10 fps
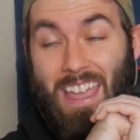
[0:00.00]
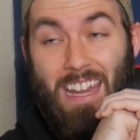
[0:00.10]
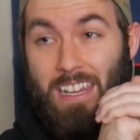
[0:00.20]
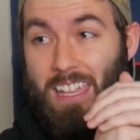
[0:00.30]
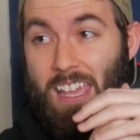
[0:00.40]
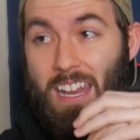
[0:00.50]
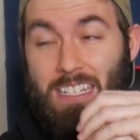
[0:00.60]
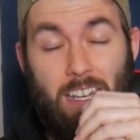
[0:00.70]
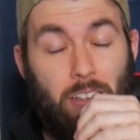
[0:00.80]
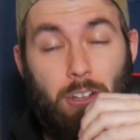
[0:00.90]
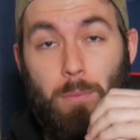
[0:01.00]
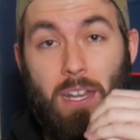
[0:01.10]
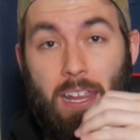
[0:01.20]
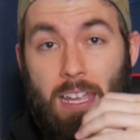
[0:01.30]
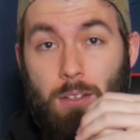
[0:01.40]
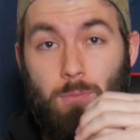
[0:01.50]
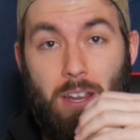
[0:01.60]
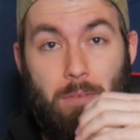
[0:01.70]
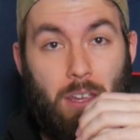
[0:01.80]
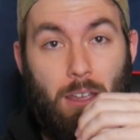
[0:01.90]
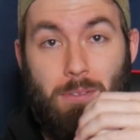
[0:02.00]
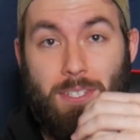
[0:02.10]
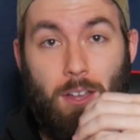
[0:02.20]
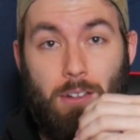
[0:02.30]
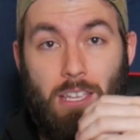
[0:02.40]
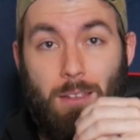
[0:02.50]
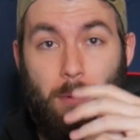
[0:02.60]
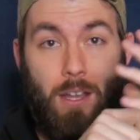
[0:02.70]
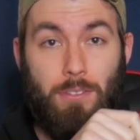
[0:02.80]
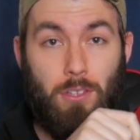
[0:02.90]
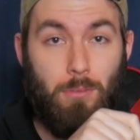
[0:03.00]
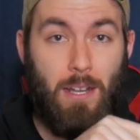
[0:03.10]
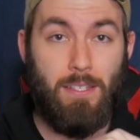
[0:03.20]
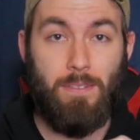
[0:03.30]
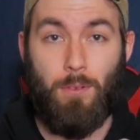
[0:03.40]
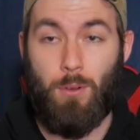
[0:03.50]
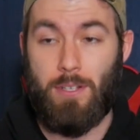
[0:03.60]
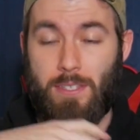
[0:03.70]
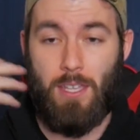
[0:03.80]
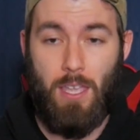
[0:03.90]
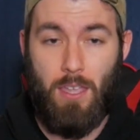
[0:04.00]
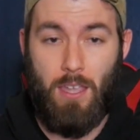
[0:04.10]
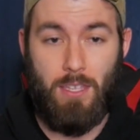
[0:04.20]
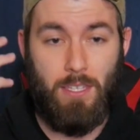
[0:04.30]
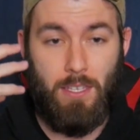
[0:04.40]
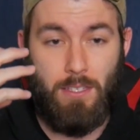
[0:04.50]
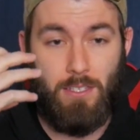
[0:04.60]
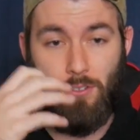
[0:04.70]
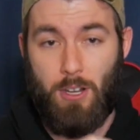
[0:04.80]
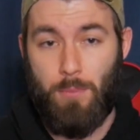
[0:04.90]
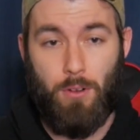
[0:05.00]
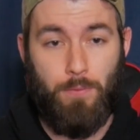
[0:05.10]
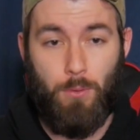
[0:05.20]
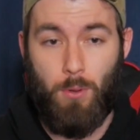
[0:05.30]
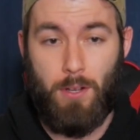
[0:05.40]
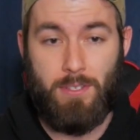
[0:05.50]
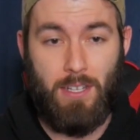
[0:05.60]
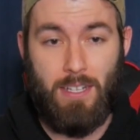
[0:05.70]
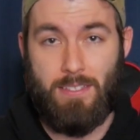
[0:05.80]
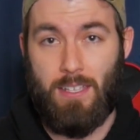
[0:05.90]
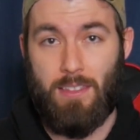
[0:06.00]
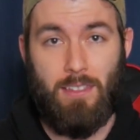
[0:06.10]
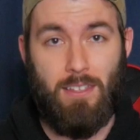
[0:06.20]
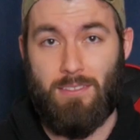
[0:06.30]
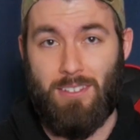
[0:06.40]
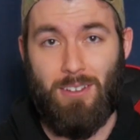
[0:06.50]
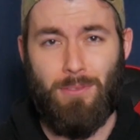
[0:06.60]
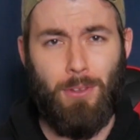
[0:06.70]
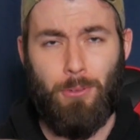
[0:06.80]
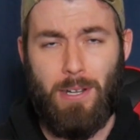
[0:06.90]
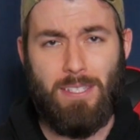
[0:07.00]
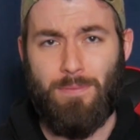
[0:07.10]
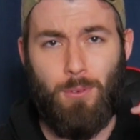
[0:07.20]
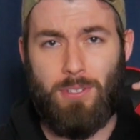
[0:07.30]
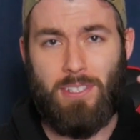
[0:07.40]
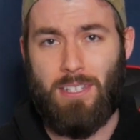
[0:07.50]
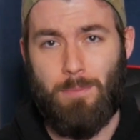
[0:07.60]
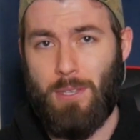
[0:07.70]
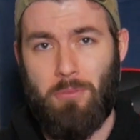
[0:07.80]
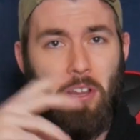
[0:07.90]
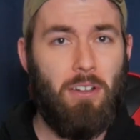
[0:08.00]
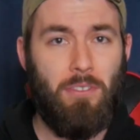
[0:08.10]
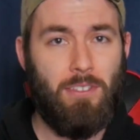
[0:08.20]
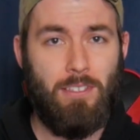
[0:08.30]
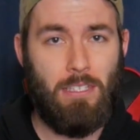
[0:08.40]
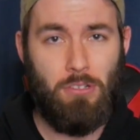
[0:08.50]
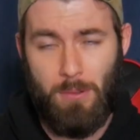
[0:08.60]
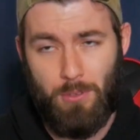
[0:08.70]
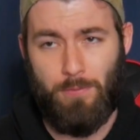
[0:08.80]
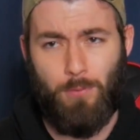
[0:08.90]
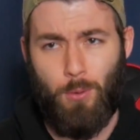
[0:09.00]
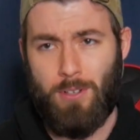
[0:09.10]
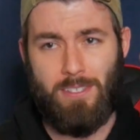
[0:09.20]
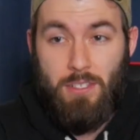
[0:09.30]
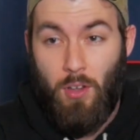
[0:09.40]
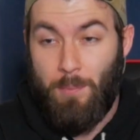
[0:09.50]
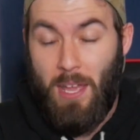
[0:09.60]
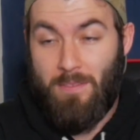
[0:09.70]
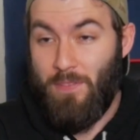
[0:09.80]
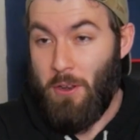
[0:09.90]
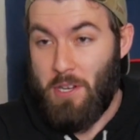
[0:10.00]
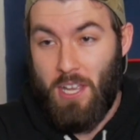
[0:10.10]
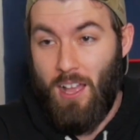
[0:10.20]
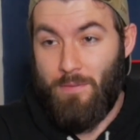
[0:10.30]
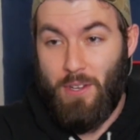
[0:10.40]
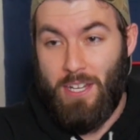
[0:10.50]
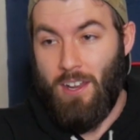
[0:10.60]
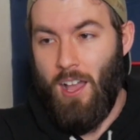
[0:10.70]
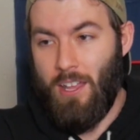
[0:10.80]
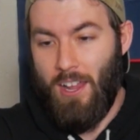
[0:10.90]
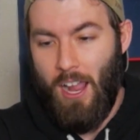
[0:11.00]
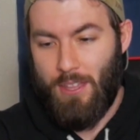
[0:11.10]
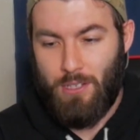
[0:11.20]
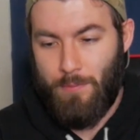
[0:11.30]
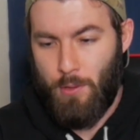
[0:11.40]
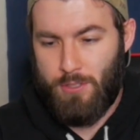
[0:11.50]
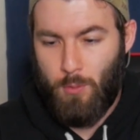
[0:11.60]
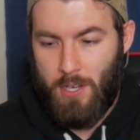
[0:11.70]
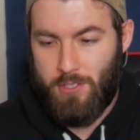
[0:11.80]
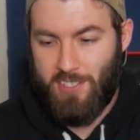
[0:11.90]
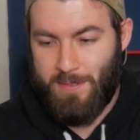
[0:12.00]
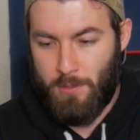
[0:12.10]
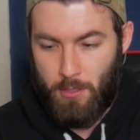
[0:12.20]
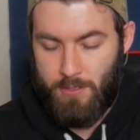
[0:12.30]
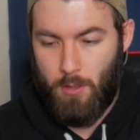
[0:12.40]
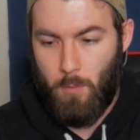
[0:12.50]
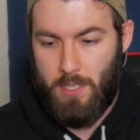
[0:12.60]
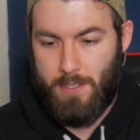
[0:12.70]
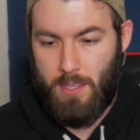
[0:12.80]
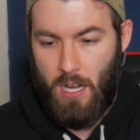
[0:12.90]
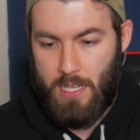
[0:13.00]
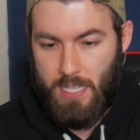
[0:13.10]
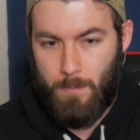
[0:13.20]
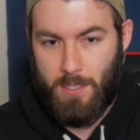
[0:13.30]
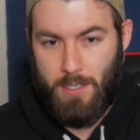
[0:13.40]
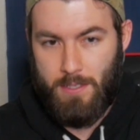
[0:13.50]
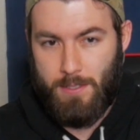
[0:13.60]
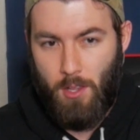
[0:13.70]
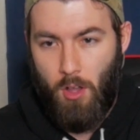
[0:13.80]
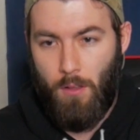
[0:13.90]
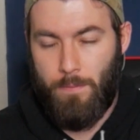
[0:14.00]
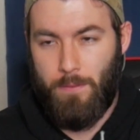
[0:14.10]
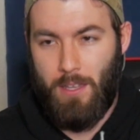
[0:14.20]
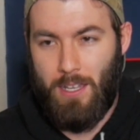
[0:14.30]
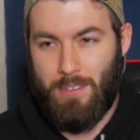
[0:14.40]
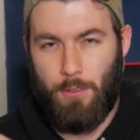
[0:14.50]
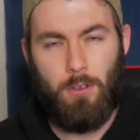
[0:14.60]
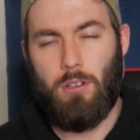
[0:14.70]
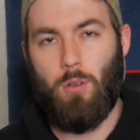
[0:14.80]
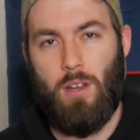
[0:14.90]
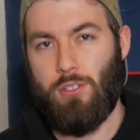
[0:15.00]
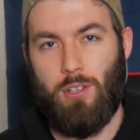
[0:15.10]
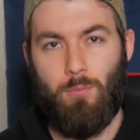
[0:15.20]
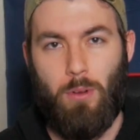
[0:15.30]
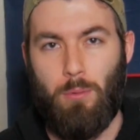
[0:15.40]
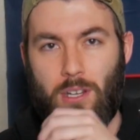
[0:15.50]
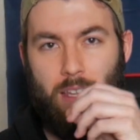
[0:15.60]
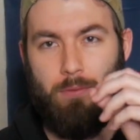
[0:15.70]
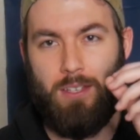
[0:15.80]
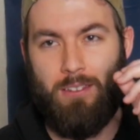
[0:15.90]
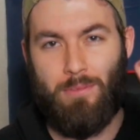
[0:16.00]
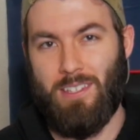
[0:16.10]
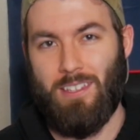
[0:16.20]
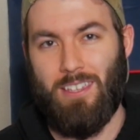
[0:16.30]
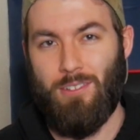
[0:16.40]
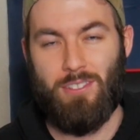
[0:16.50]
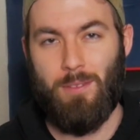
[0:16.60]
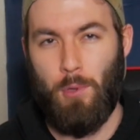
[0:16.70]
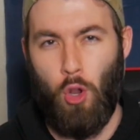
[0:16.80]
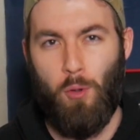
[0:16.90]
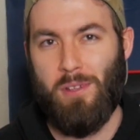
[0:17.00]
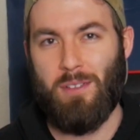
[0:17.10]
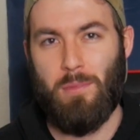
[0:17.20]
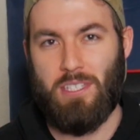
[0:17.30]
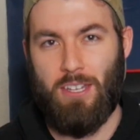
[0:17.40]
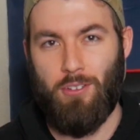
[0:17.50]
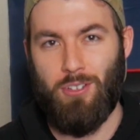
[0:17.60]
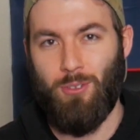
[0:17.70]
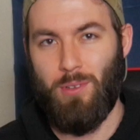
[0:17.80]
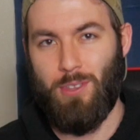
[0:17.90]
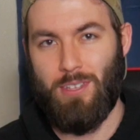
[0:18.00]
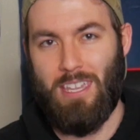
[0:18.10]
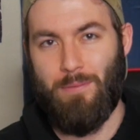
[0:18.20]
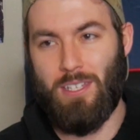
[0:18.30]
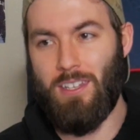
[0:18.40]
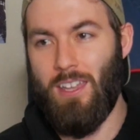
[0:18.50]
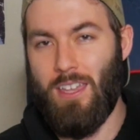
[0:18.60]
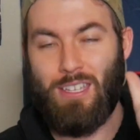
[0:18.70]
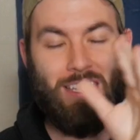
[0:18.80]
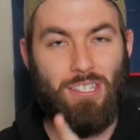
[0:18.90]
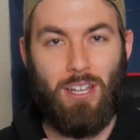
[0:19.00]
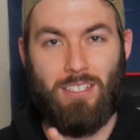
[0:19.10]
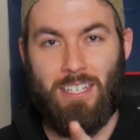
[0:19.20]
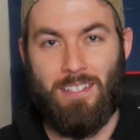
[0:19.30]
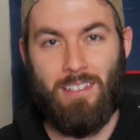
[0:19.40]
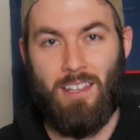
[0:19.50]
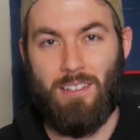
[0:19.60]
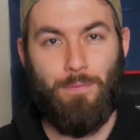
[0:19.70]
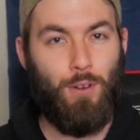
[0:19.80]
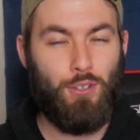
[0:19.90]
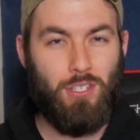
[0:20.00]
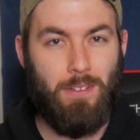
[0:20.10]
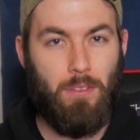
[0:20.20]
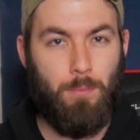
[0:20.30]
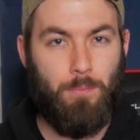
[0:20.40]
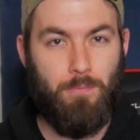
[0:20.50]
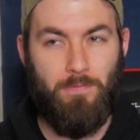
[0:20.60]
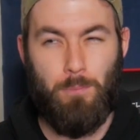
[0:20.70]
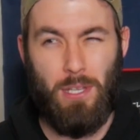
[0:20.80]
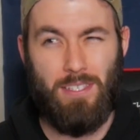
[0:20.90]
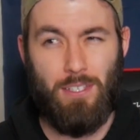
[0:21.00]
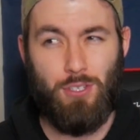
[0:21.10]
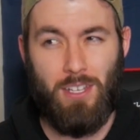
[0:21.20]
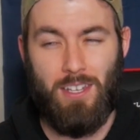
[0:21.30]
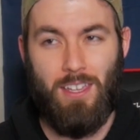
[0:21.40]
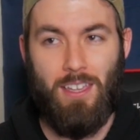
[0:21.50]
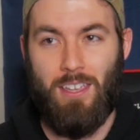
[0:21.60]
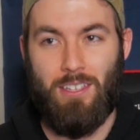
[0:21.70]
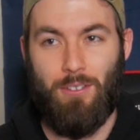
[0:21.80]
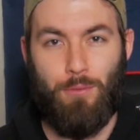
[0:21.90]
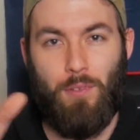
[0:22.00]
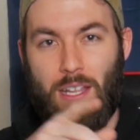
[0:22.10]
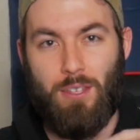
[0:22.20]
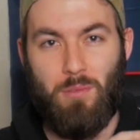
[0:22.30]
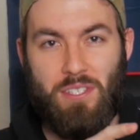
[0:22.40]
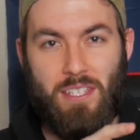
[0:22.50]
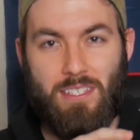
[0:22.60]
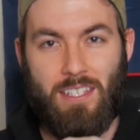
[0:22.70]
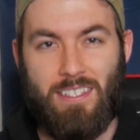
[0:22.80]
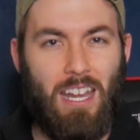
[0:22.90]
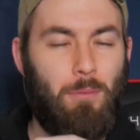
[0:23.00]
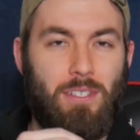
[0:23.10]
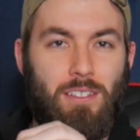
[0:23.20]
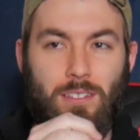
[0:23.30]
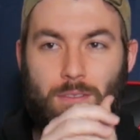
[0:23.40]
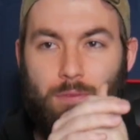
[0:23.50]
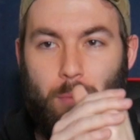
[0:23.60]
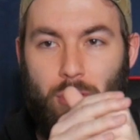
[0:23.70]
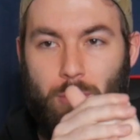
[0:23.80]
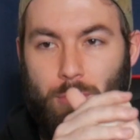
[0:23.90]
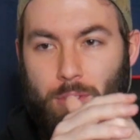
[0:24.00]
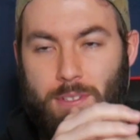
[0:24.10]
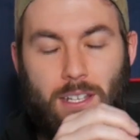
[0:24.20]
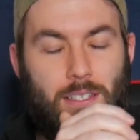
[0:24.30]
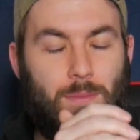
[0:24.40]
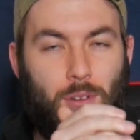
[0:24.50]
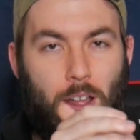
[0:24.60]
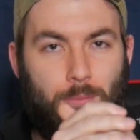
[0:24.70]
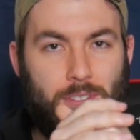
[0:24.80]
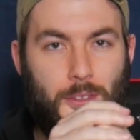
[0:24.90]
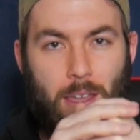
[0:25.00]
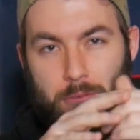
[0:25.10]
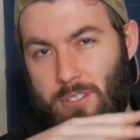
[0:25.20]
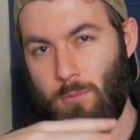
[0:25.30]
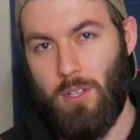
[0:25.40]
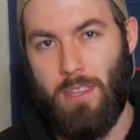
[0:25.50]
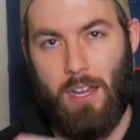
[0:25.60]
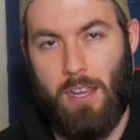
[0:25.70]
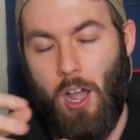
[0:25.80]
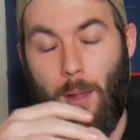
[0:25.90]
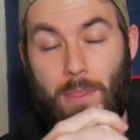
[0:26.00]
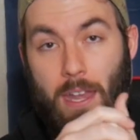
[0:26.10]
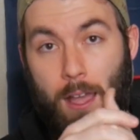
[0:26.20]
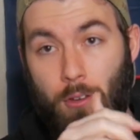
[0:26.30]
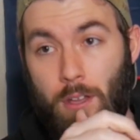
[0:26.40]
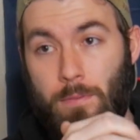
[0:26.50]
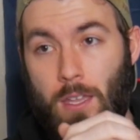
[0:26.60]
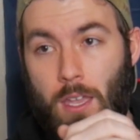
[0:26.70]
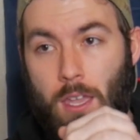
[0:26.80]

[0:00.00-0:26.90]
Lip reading: And again, I did a little bit of hand waving. I was talking about the Lorentz force and the centripetal force, and I said that, you know, the Lorentz force had to be greater than the centripetal force. So I'm not very confident on either of those questions, but those are the ones that I attempted to solve. And the third question we were given, it was like, here's some ohmic material with a given conductance as a function of the position. You know, find the resistance, and I wasn't too familiar with those kinds of problems, so that was the one that I opted out of.